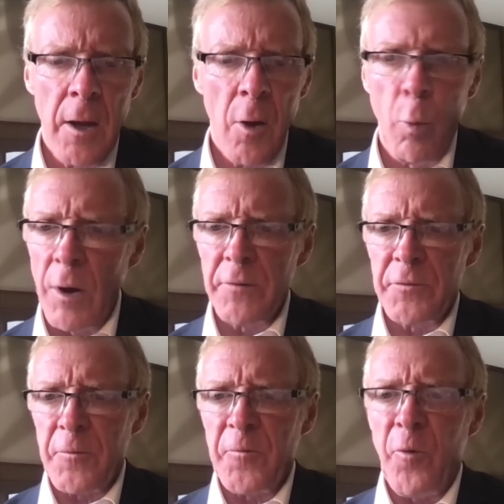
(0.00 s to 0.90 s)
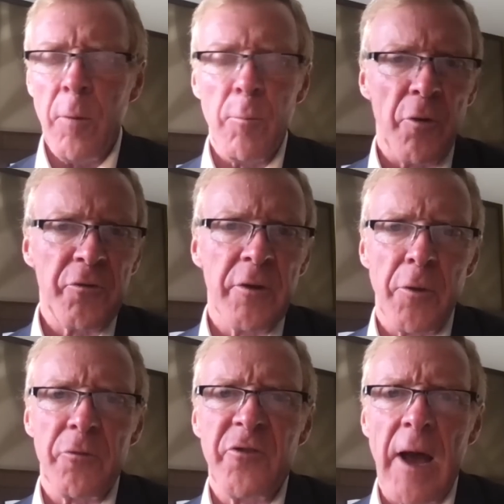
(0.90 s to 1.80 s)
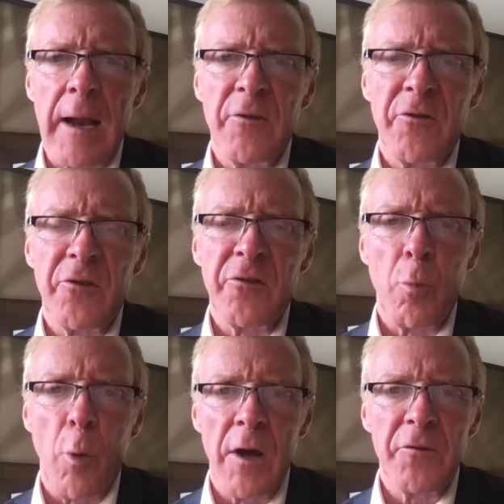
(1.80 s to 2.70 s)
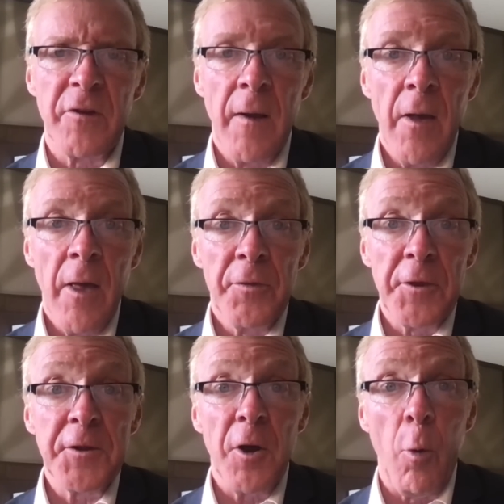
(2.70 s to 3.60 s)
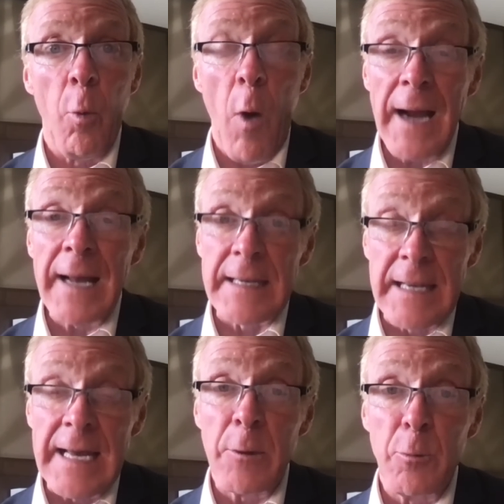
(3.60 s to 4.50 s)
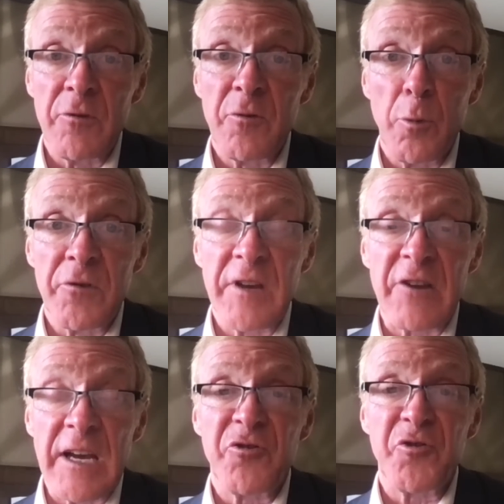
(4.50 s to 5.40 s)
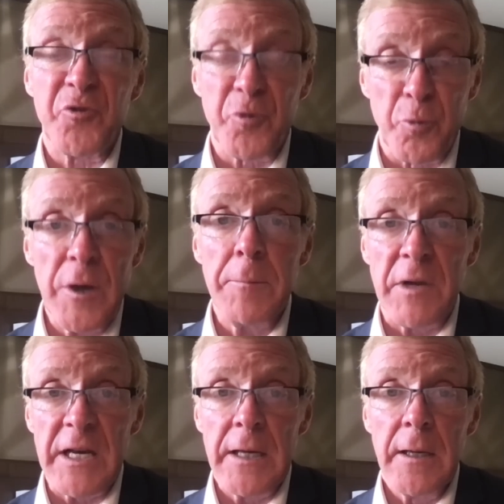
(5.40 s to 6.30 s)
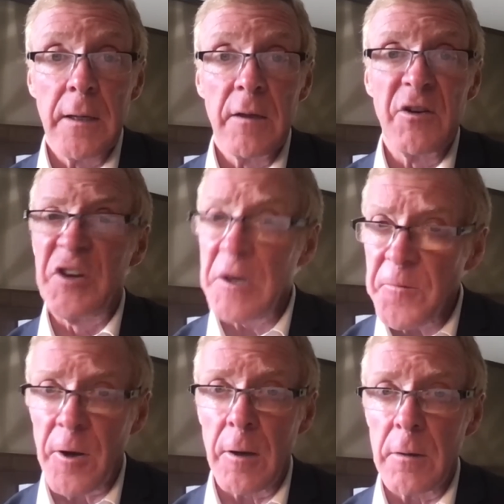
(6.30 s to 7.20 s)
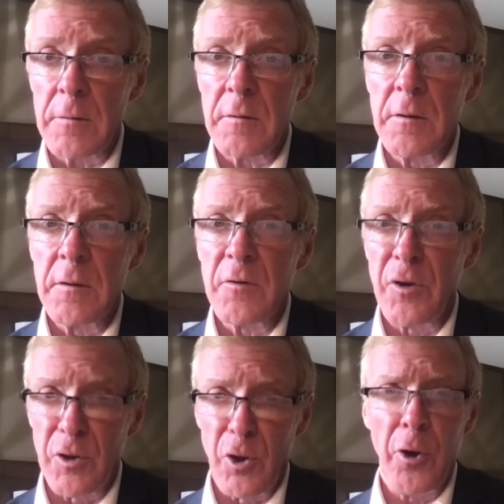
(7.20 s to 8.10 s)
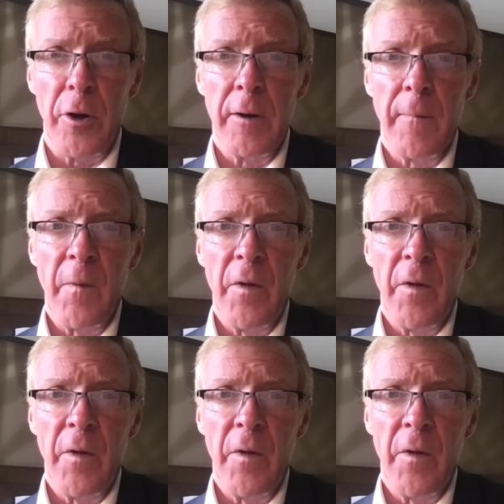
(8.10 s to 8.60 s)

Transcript: One of the foremost of those challenges was that the Hawaiian language was extremely difficult to learn.